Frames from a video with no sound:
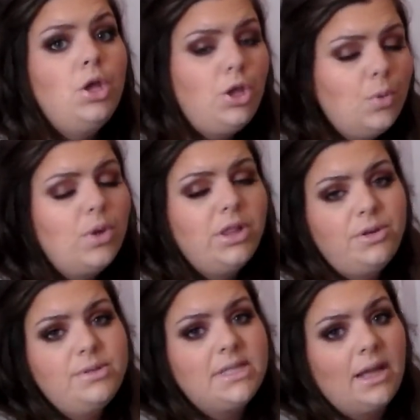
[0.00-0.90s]
you will
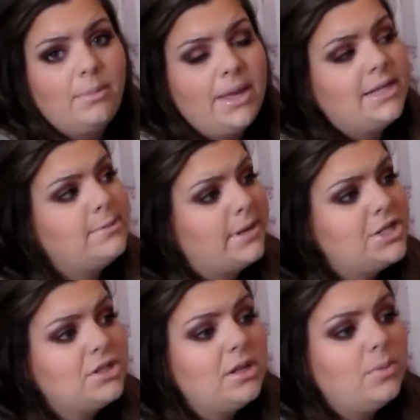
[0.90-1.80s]
lose them,
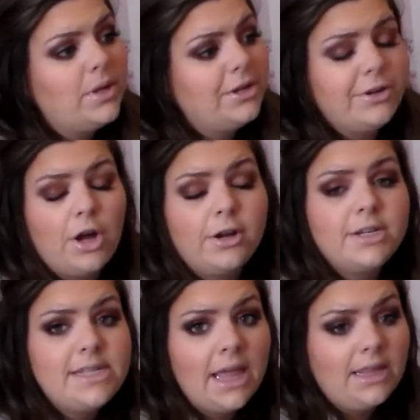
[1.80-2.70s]
especially when your daughter
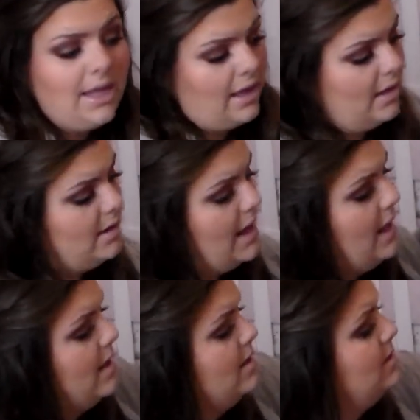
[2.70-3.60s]
is
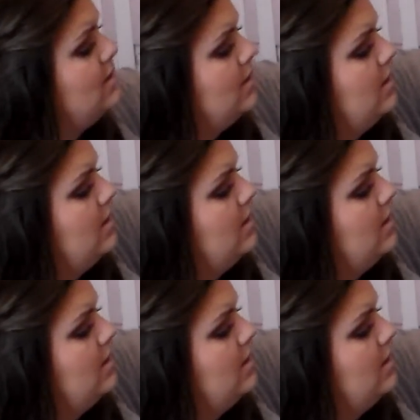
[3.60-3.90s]
Kellyanne and